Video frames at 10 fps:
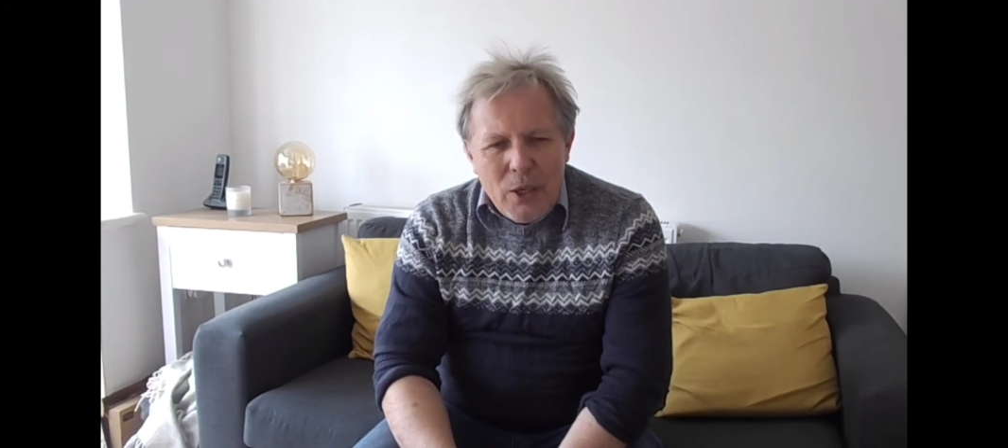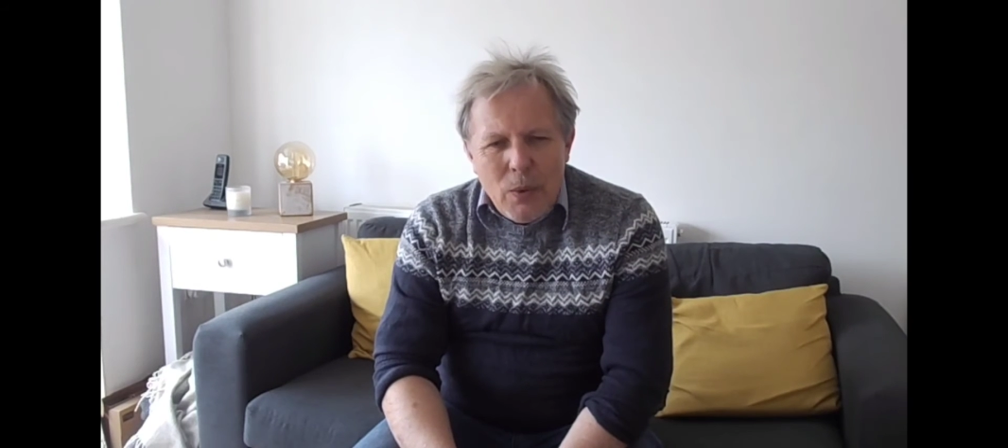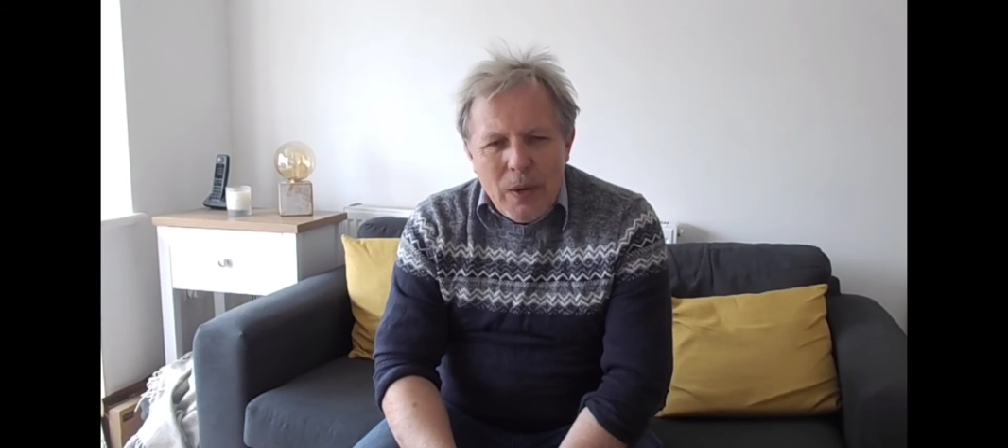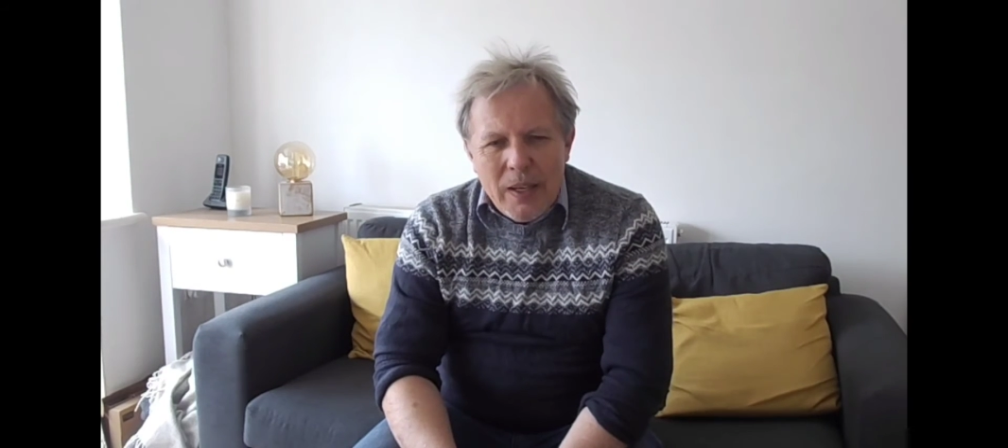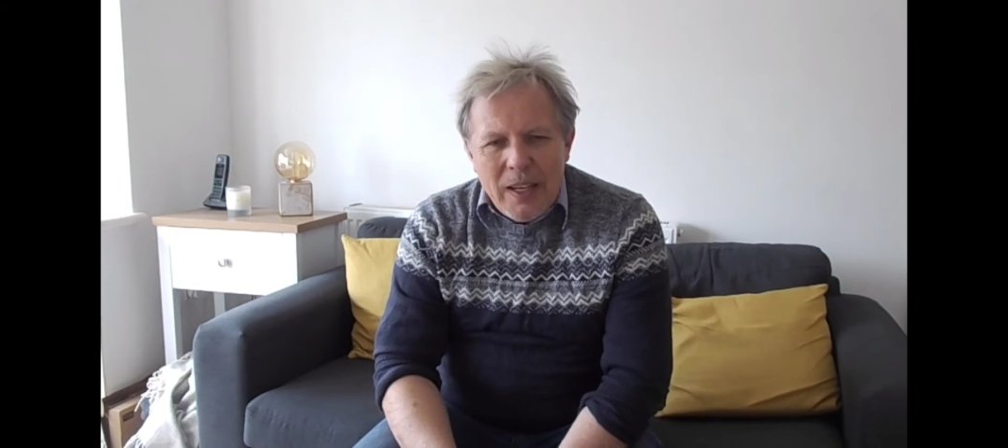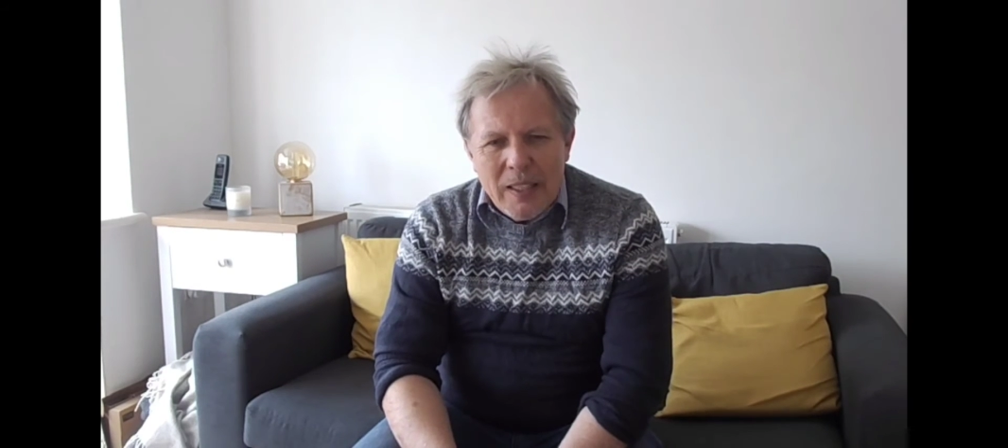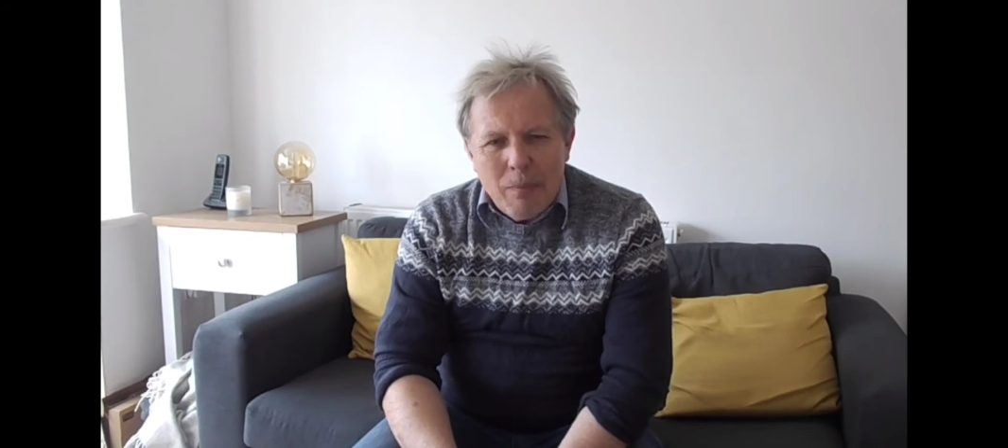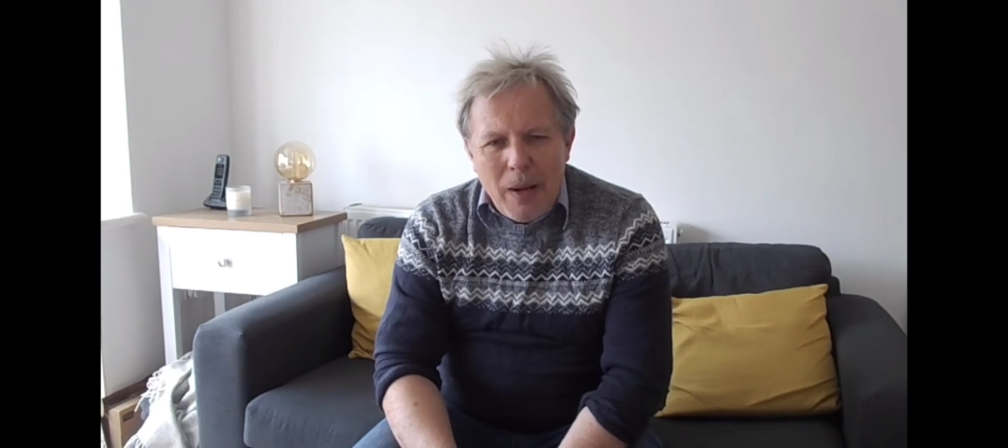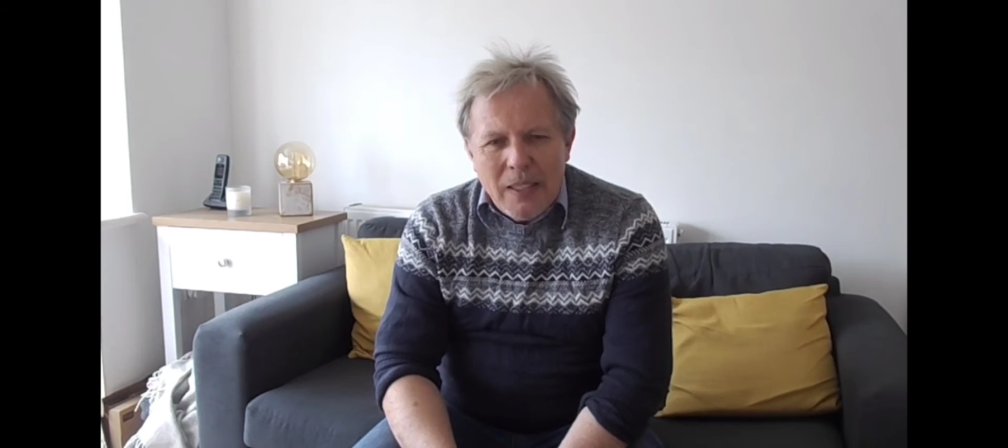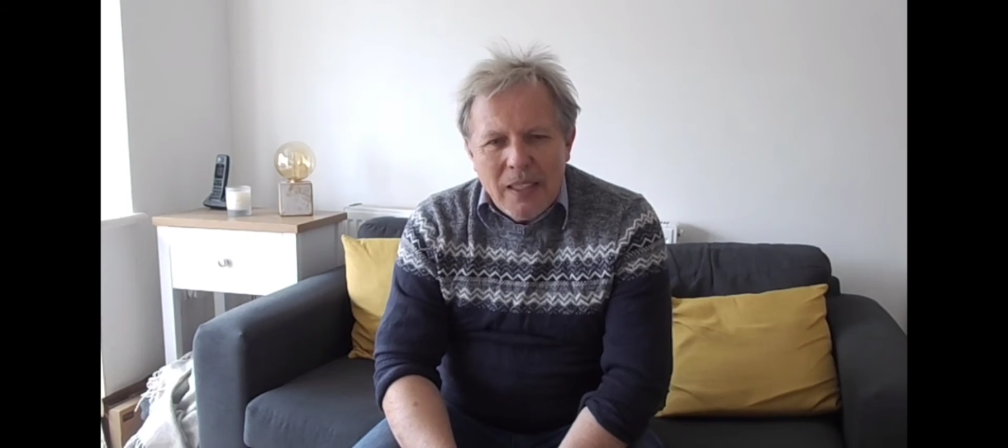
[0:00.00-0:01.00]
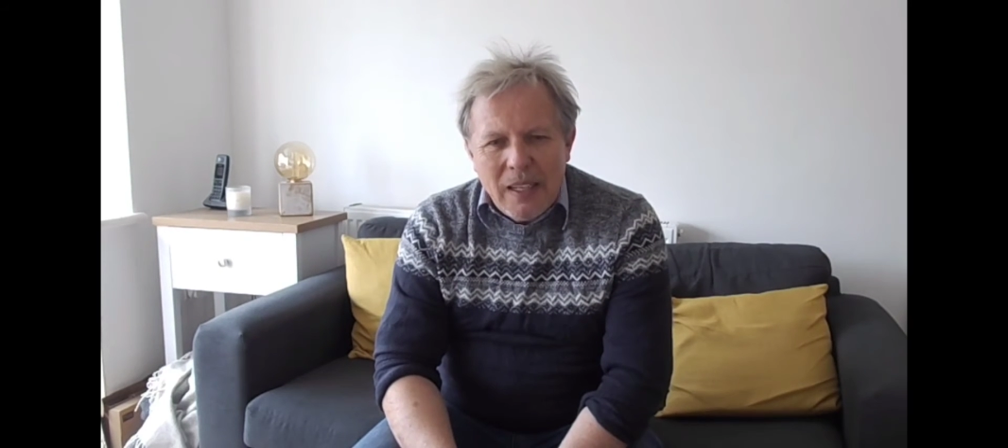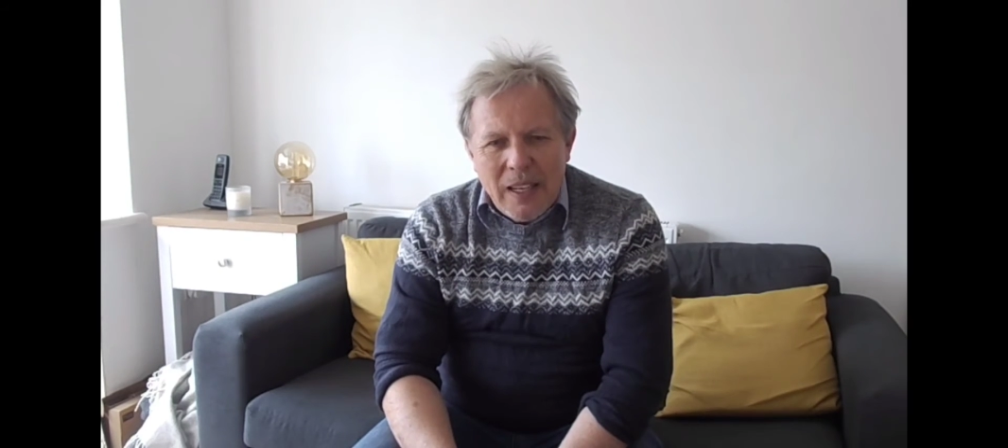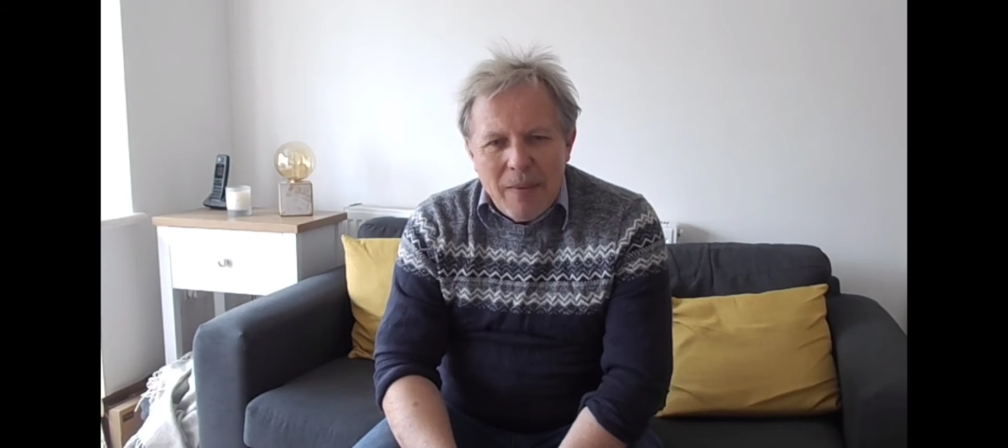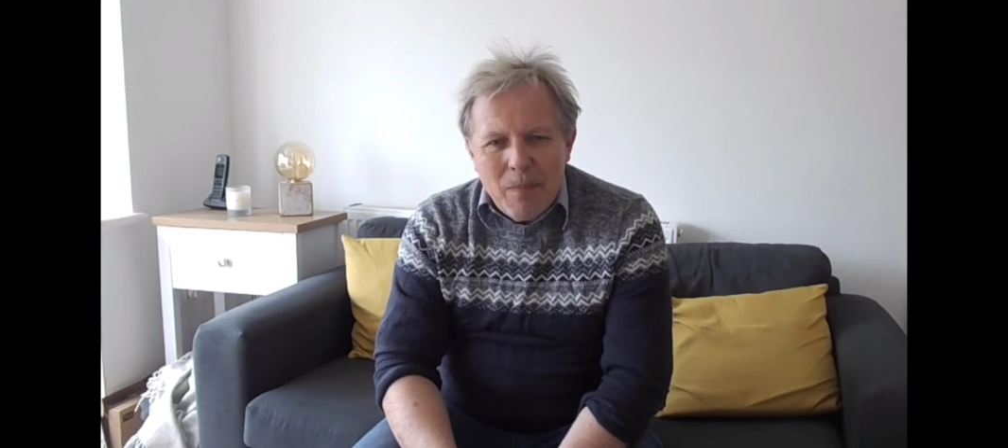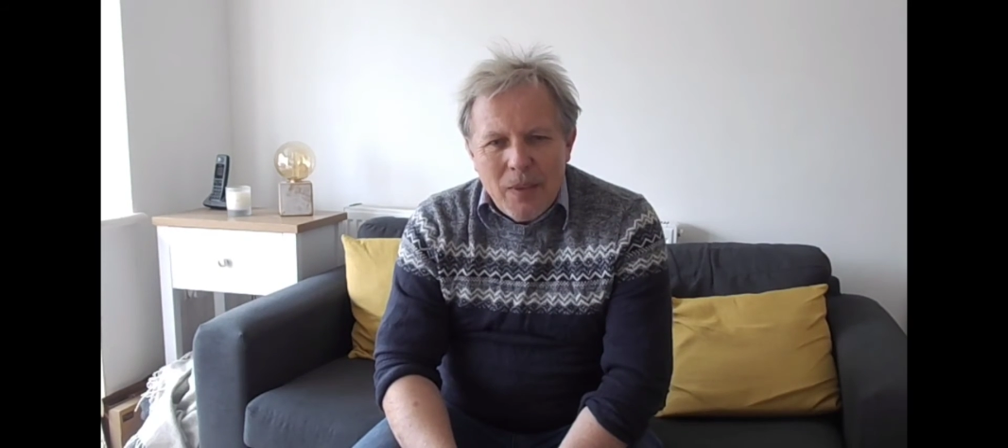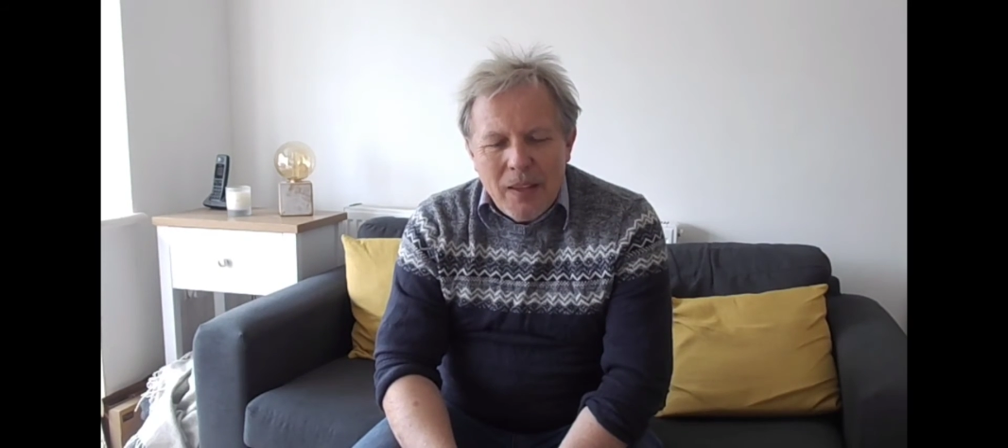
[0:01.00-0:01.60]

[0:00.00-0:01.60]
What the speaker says: doing is basically,